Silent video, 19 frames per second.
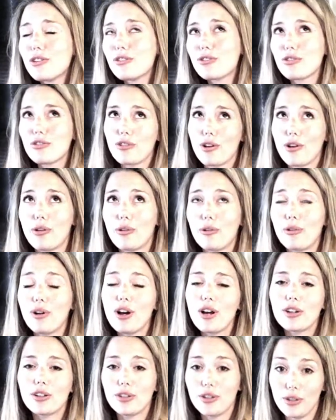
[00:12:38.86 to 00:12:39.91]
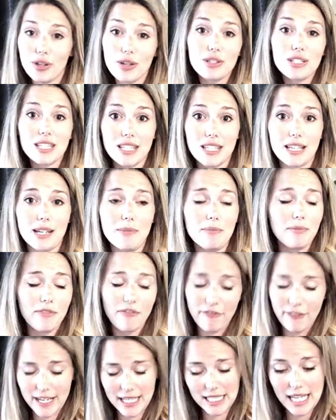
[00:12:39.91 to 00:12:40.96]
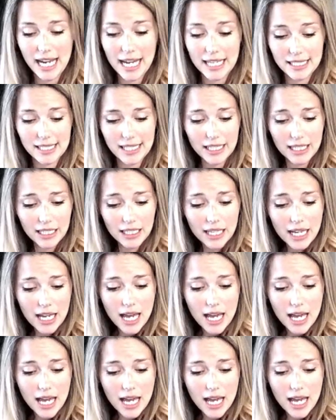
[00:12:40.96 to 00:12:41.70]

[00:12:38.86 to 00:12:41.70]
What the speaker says: So kudos to them. Fantastic.